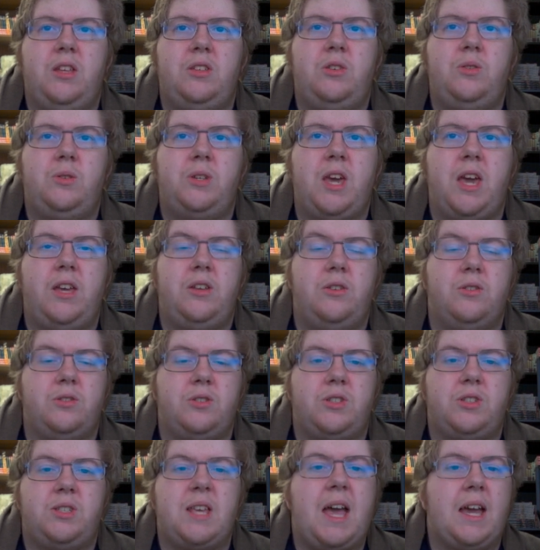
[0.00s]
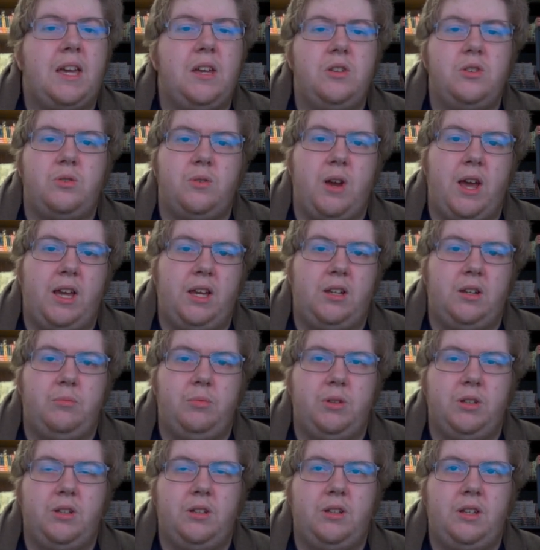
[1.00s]
and you gain your second dragon
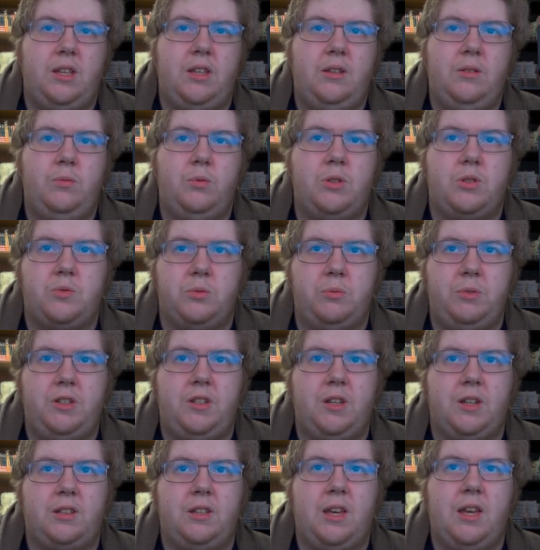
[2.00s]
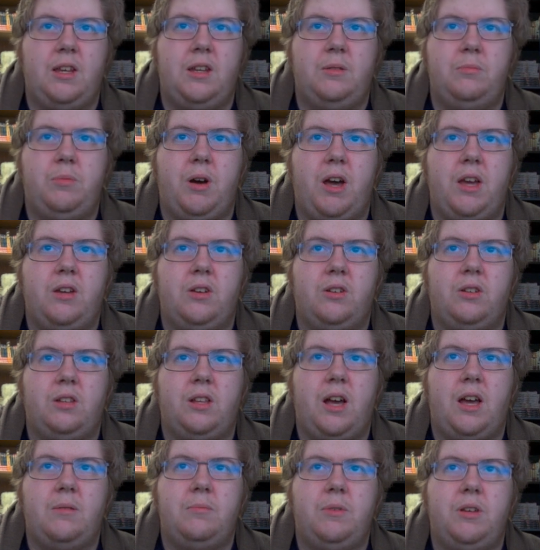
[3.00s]
ability, which will be dictated by your
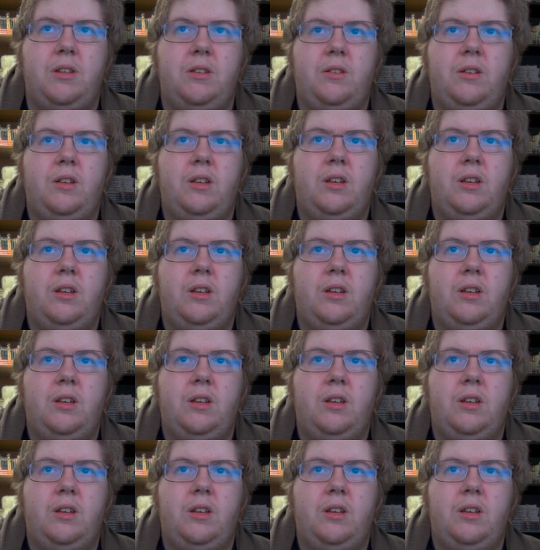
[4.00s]
alignment.